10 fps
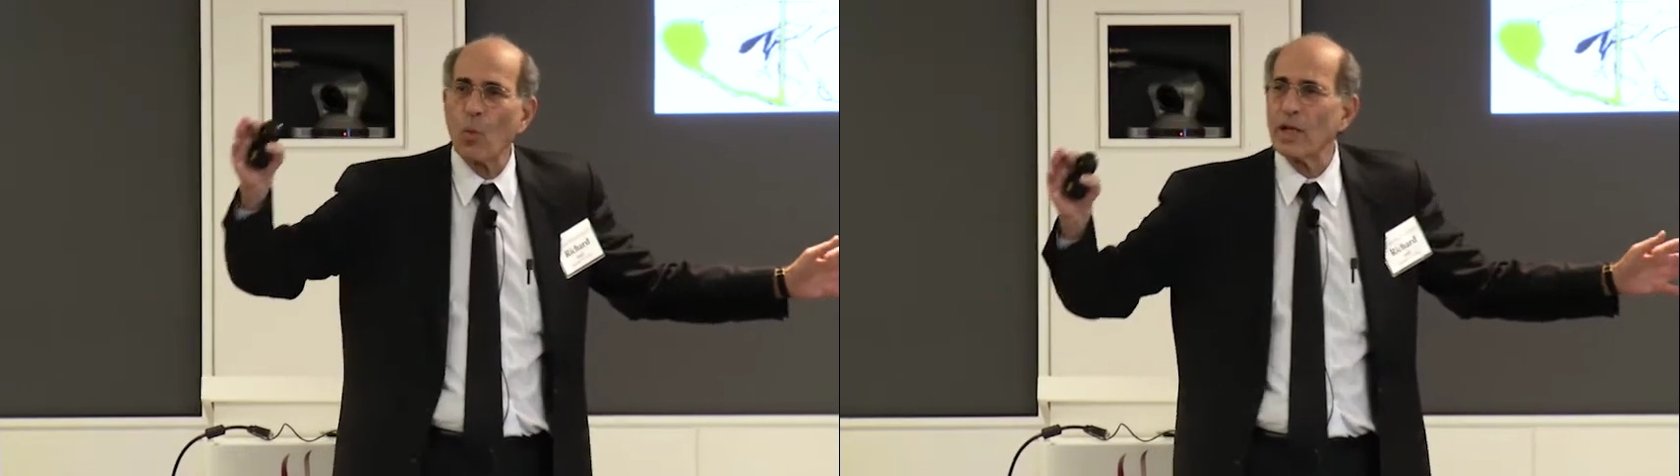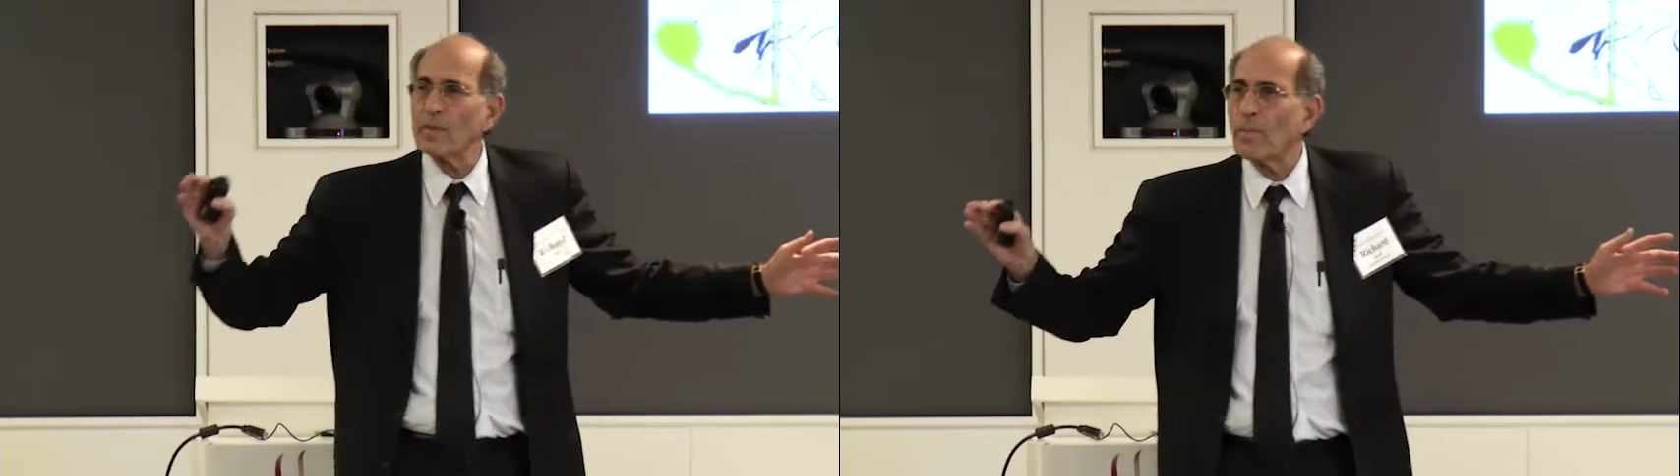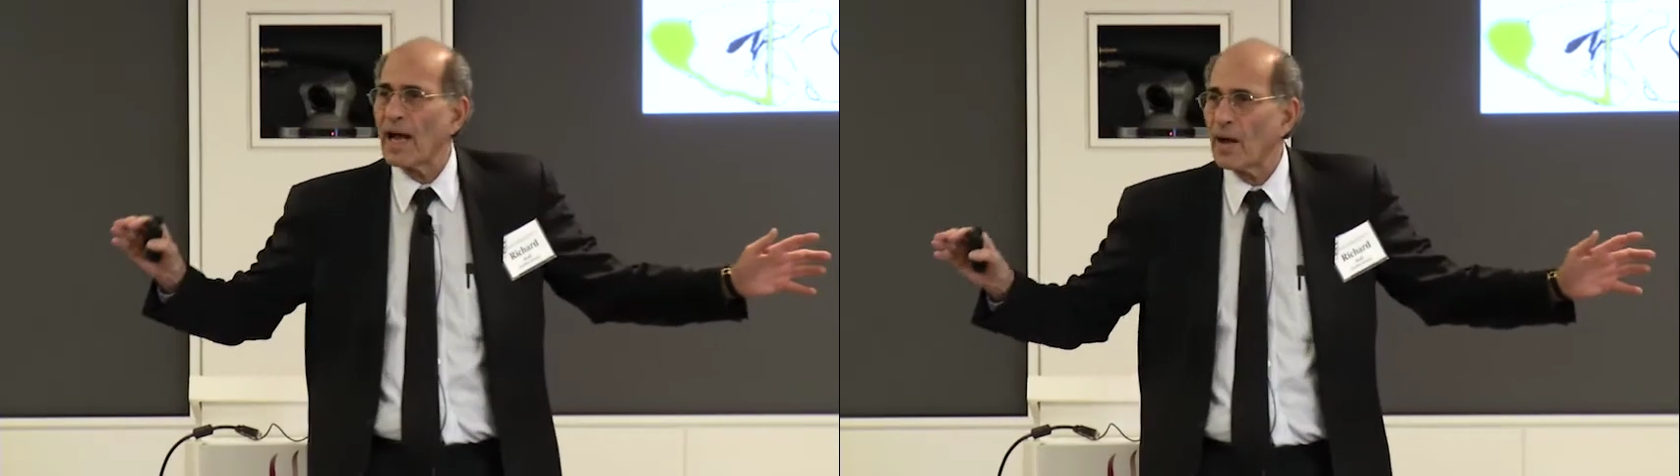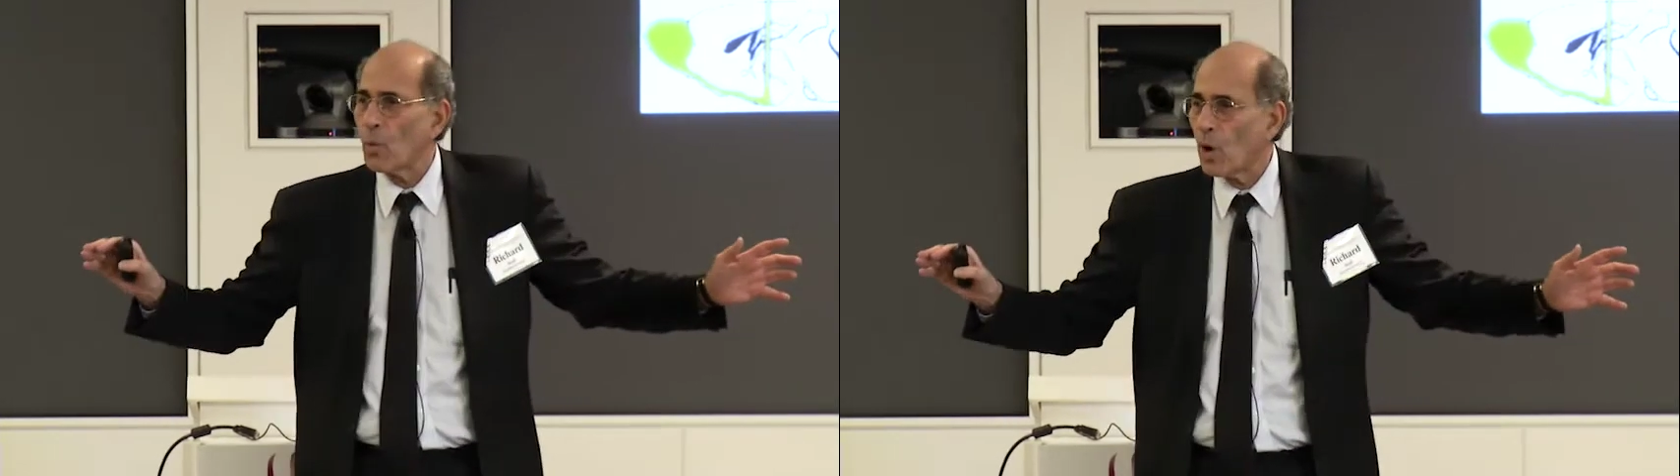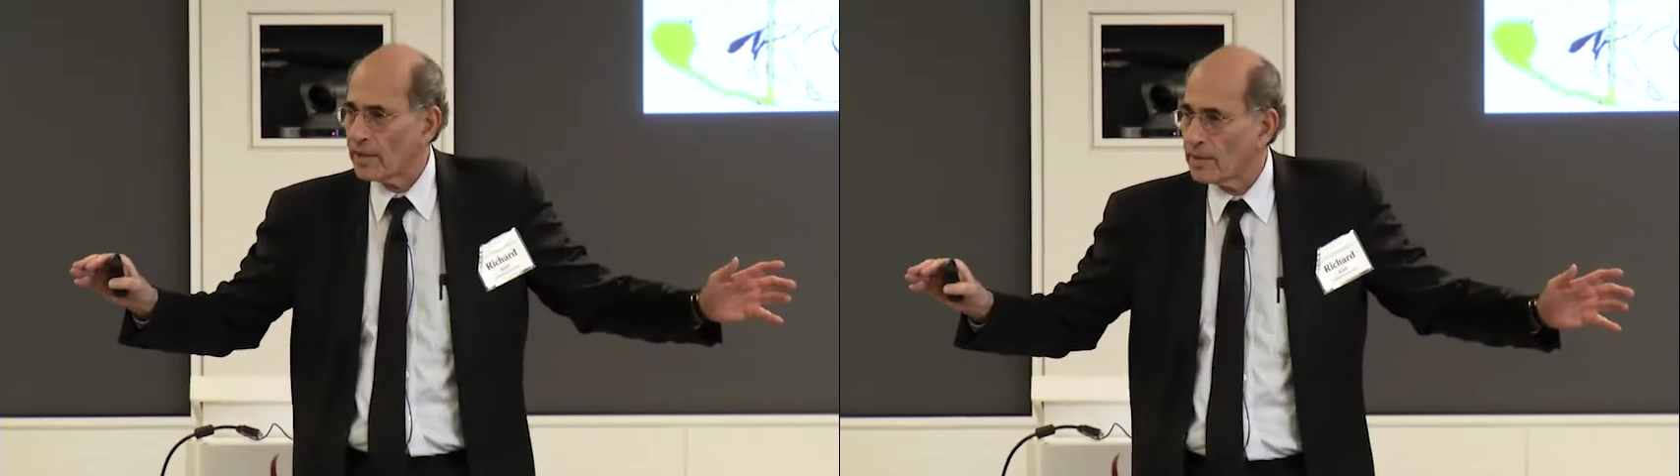one by
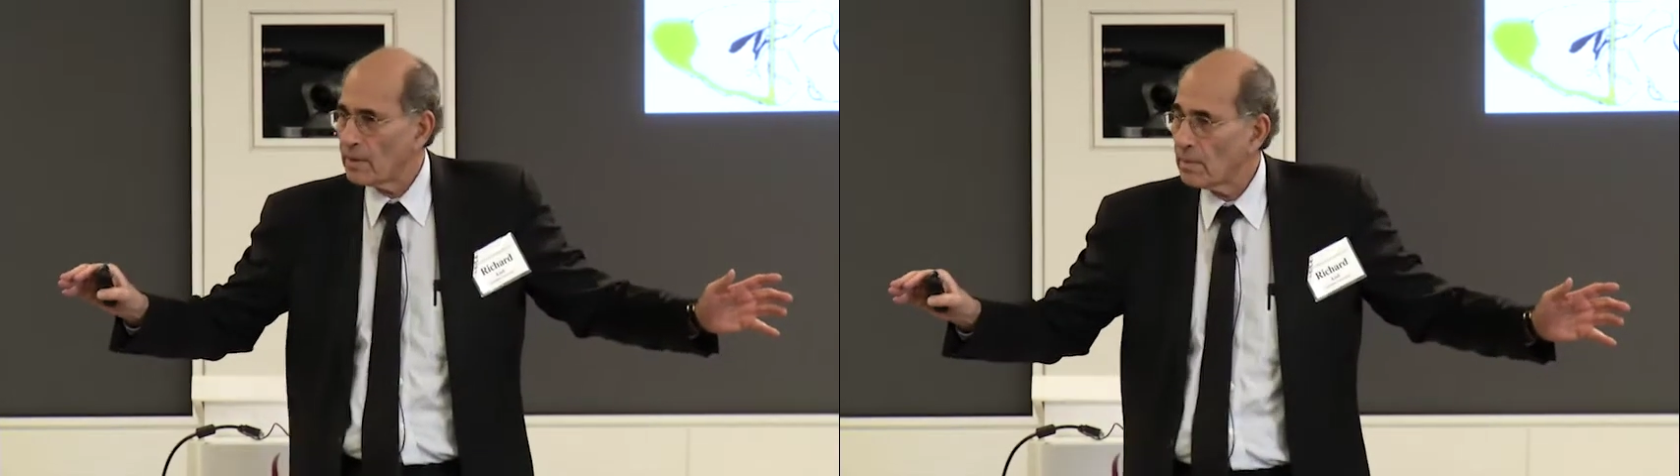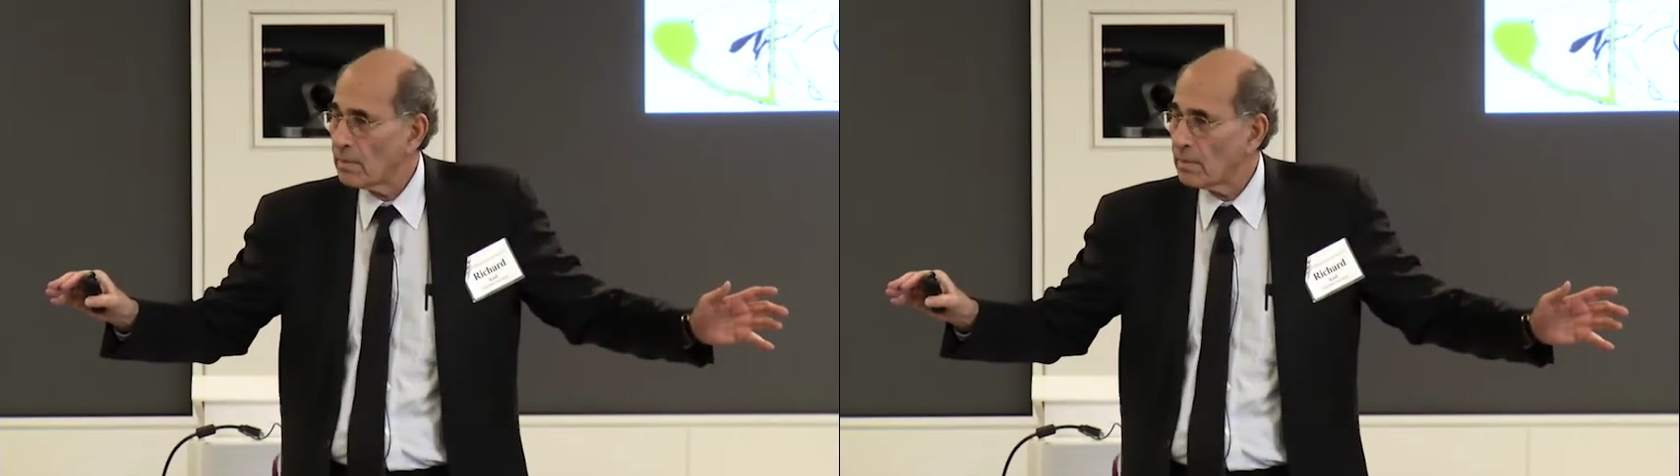one.